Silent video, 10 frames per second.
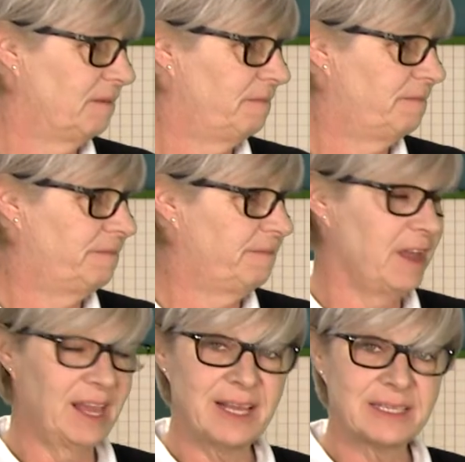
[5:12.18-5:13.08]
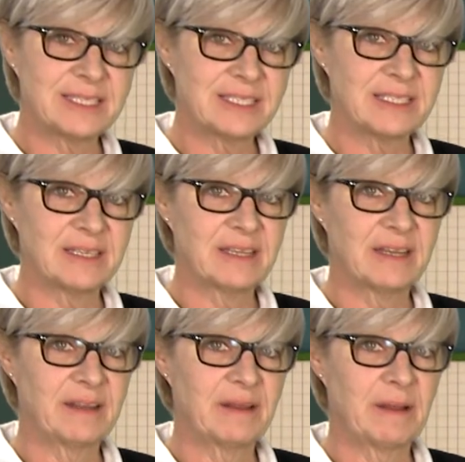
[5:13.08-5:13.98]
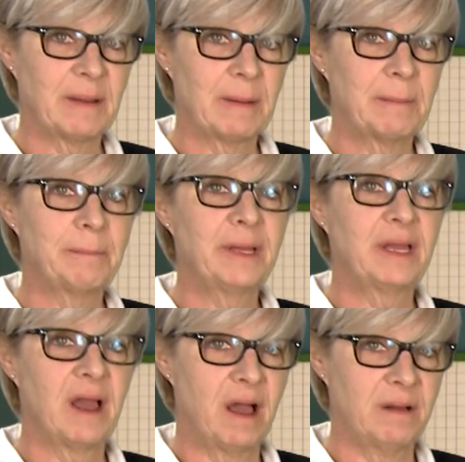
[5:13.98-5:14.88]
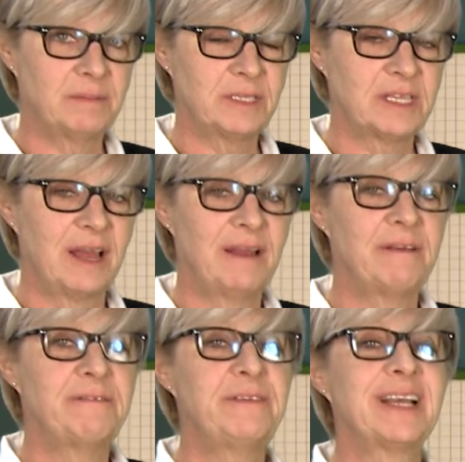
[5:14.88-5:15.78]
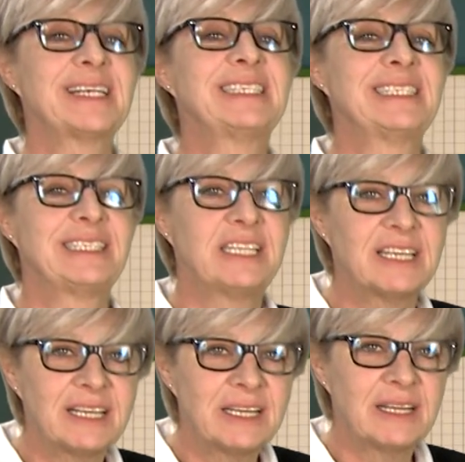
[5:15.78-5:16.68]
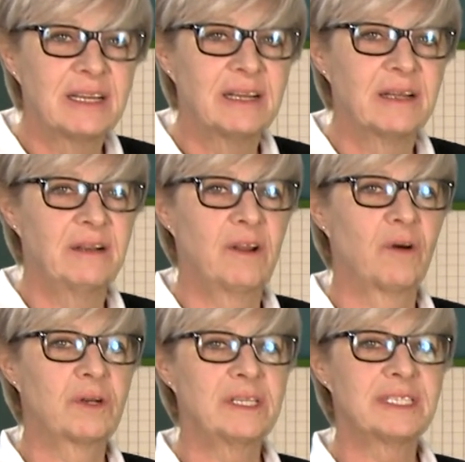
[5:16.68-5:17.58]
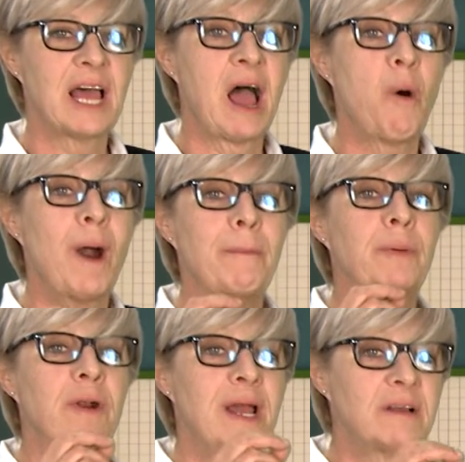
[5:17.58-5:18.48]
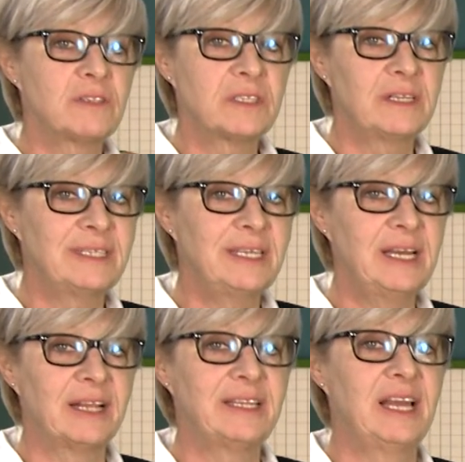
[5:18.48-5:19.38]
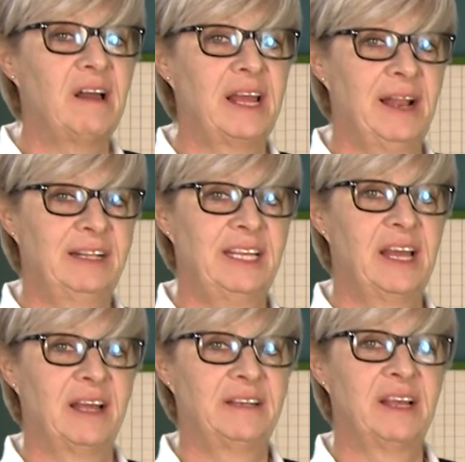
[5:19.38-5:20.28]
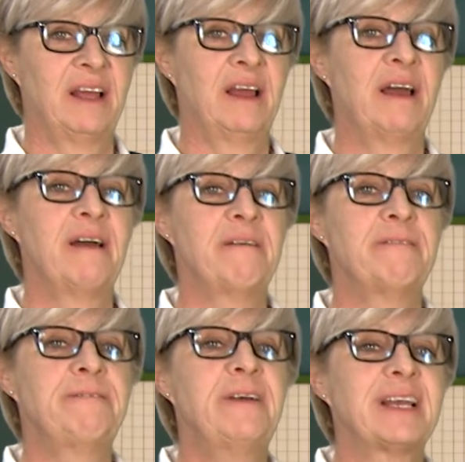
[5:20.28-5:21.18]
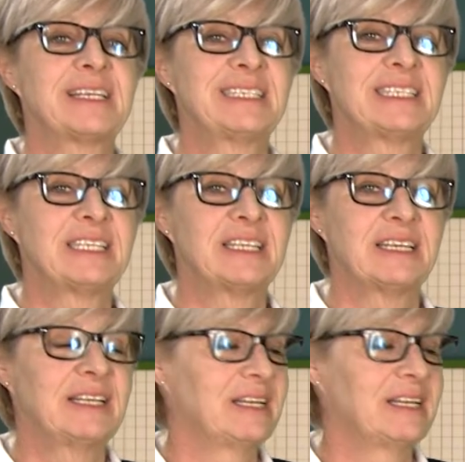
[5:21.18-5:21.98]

Fix becomes fixed. Notice how I pronounce the T at the end. Fixed.